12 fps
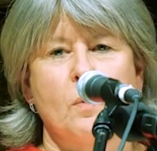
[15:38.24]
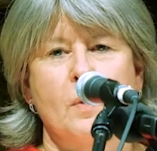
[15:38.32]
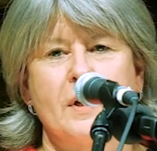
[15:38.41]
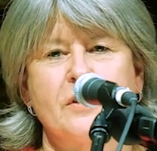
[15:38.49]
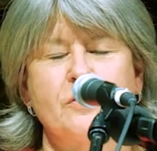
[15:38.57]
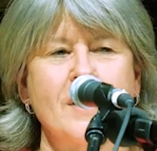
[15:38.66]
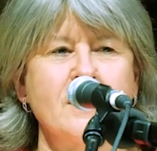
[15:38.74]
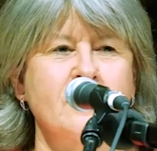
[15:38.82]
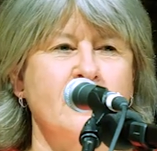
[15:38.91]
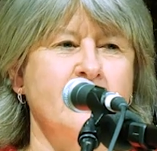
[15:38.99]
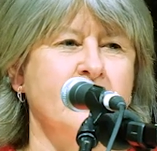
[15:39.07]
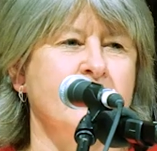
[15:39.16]
Well, as
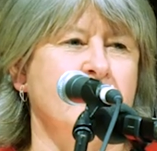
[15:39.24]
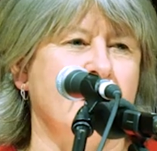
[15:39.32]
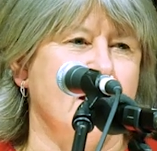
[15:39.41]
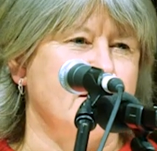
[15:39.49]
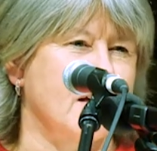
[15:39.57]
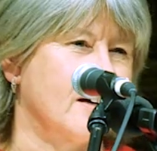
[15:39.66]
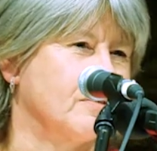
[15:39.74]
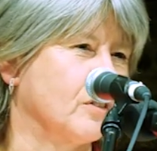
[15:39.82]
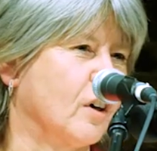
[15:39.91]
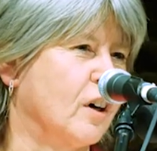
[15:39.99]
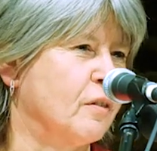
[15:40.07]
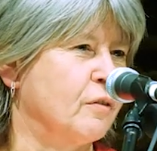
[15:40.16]
Frances has said, I've
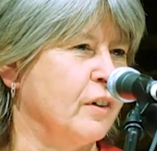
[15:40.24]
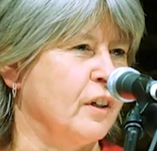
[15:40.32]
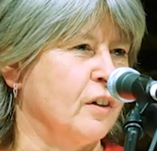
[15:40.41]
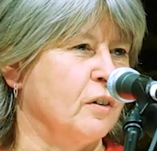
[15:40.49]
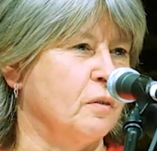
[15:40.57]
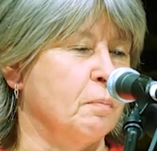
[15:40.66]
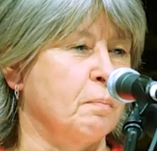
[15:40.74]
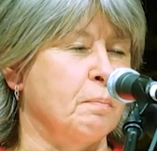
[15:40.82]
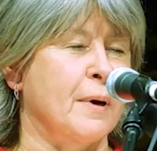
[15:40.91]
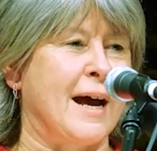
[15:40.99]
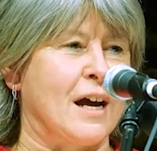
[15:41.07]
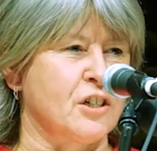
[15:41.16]
got a real
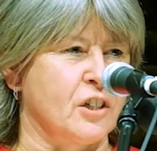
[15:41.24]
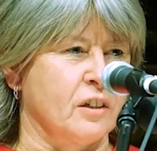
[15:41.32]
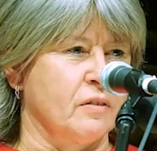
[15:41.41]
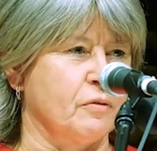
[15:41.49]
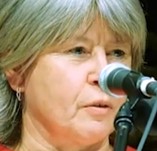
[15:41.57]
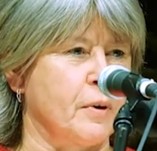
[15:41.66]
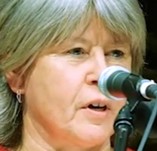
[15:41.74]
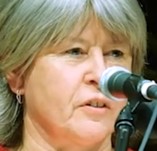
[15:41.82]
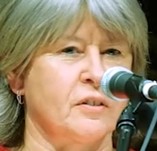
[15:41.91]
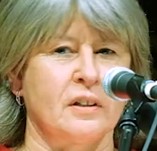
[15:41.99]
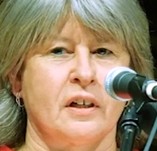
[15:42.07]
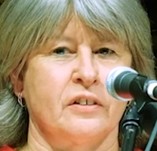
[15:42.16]
passion for
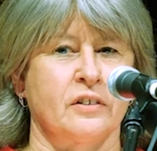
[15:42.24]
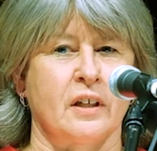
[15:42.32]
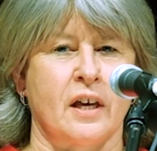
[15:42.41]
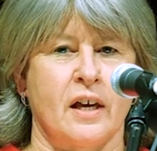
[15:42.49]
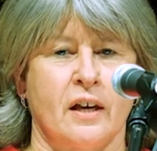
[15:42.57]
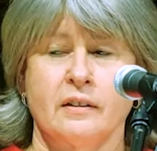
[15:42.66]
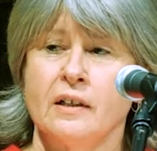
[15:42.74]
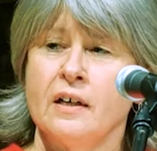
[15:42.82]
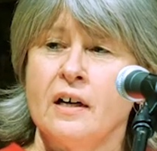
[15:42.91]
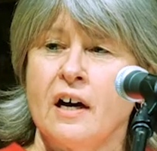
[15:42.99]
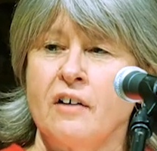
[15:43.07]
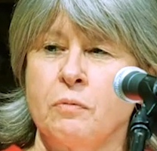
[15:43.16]
personalised care.
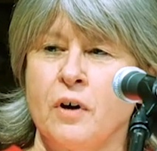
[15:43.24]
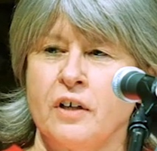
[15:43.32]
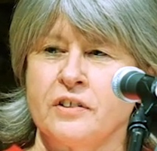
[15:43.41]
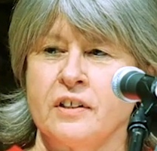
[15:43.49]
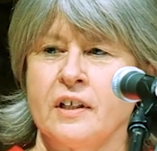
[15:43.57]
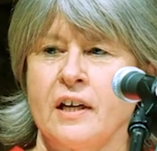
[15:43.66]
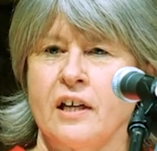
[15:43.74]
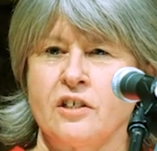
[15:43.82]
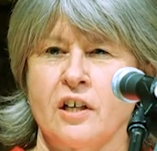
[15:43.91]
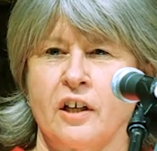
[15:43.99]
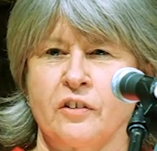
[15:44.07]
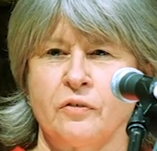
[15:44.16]
I've worked in the
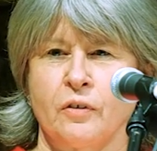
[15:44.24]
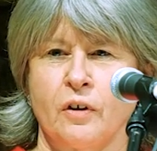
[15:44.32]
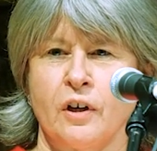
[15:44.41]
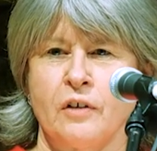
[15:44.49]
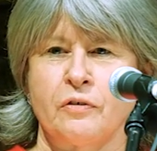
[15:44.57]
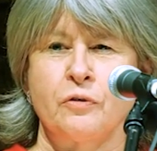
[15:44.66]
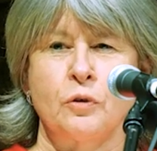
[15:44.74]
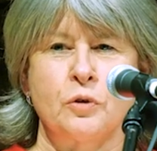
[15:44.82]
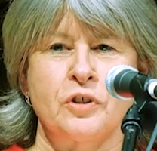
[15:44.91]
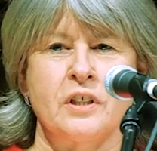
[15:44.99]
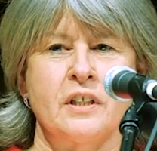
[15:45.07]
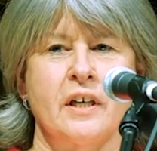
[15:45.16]
NHS for over
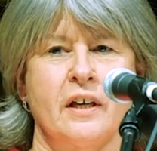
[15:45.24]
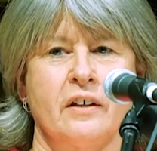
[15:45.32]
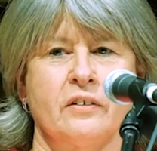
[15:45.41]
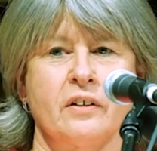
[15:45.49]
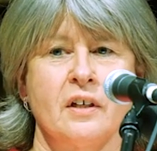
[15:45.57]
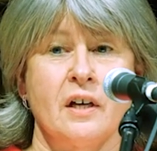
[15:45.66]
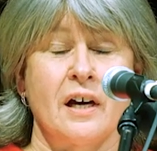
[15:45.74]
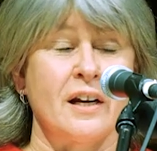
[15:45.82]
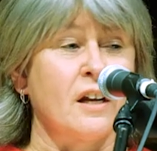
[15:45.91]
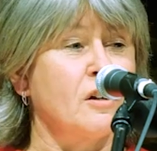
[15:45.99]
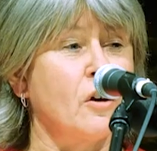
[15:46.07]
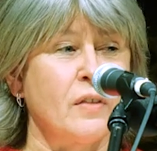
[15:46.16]
40 years,
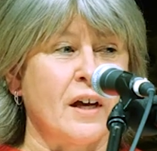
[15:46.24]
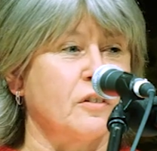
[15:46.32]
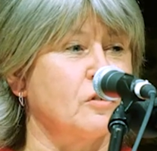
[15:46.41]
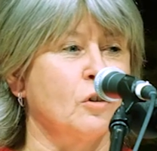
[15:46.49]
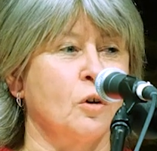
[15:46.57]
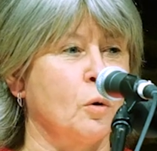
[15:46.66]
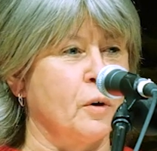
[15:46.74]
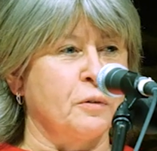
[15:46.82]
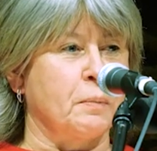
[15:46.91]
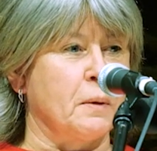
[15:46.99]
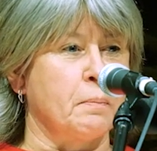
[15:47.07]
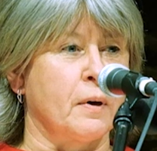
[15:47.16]
and I know that's not
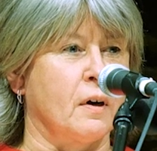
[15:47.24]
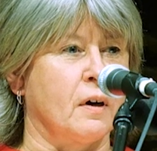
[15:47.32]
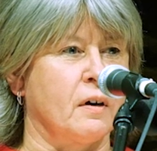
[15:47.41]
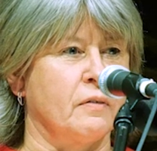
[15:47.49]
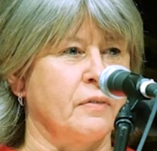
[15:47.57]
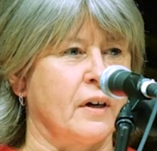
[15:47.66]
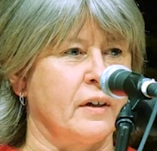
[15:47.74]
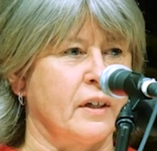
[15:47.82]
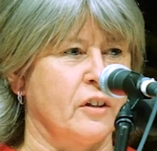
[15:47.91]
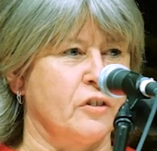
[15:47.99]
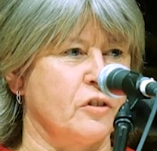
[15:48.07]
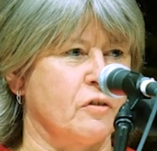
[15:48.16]
always been part of our
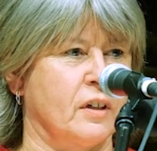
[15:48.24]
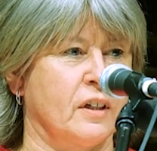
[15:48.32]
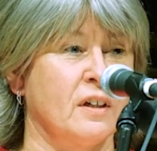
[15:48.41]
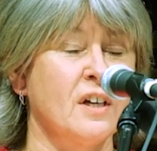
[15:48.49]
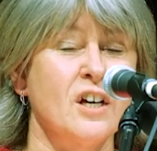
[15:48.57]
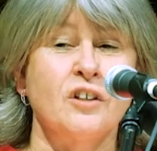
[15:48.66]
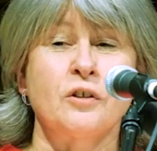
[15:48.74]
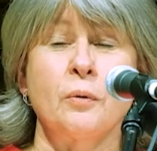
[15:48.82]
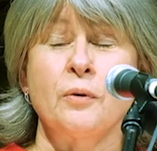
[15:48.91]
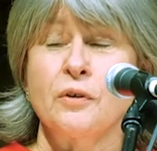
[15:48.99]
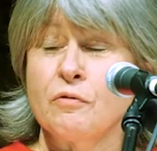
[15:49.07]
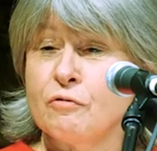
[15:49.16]
history. So
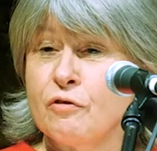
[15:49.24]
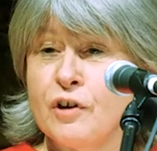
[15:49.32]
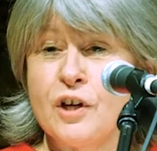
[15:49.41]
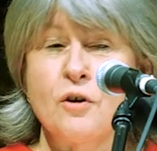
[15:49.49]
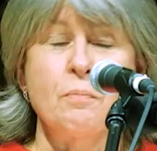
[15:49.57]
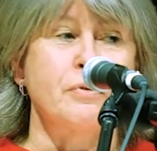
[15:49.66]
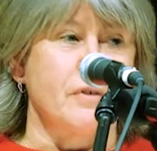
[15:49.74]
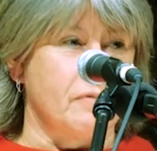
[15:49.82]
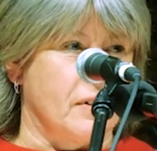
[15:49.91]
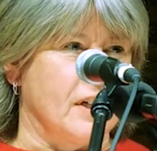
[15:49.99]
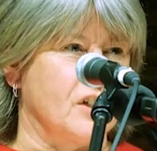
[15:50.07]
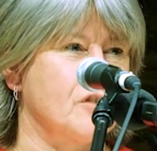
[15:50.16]
it was a real
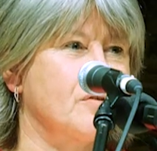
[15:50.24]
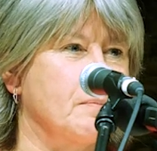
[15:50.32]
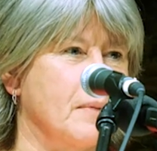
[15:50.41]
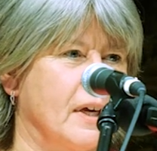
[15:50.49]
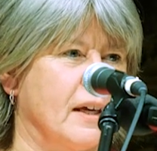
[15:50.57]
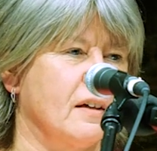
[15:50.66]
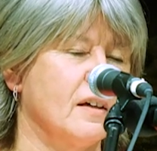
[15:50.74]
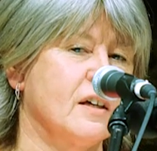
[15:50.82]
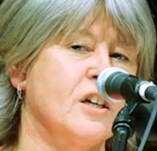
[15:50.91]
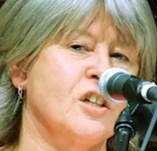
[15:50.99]
privilege for me